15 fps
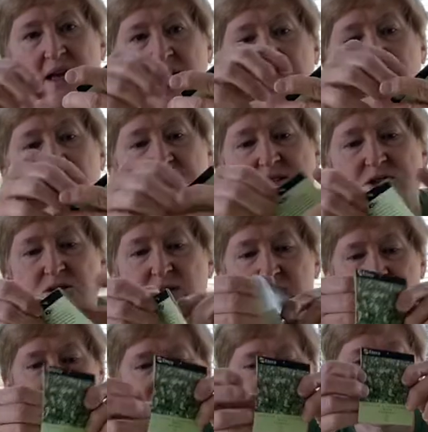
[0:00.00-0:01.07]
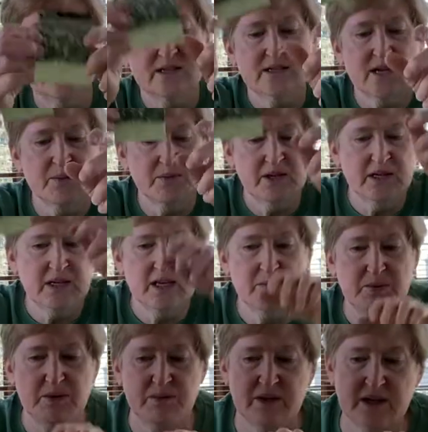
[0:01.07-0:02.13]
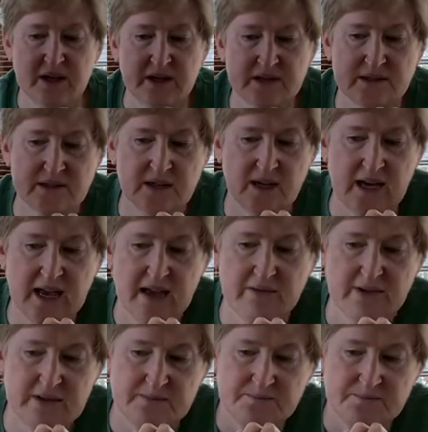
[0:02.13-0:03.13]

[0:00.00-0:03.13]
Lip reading: I do have this. I'm going to keep it because I have it.